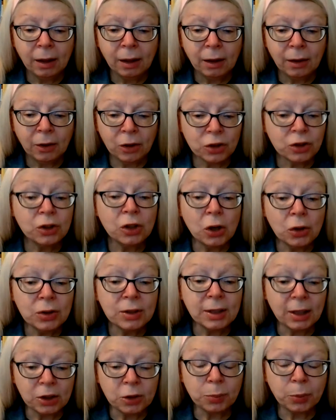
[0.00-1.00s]
"There's no
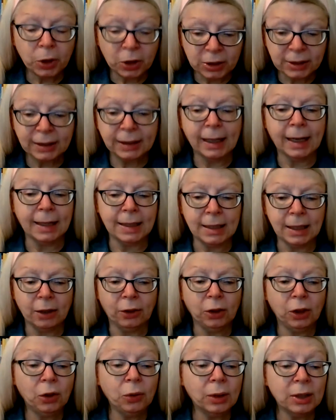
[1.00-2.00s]
such person, I tell
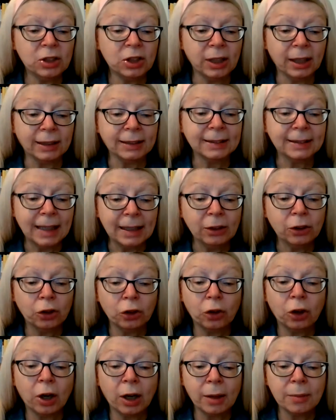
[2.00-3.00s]
you," and she extended her
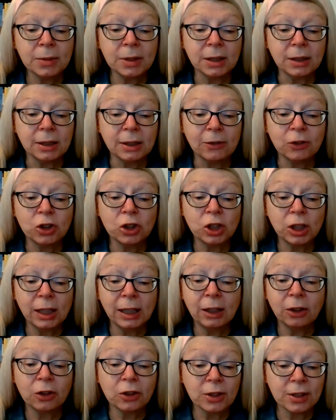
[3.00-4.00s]
arms as if
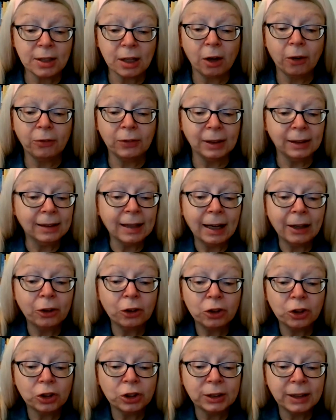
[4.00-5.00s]
she herself did not
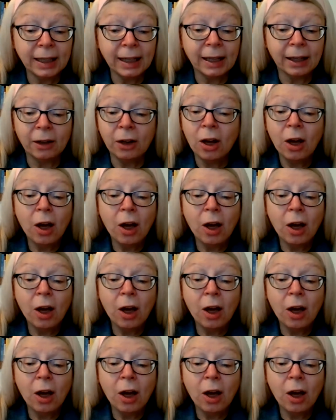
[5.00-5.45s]
understand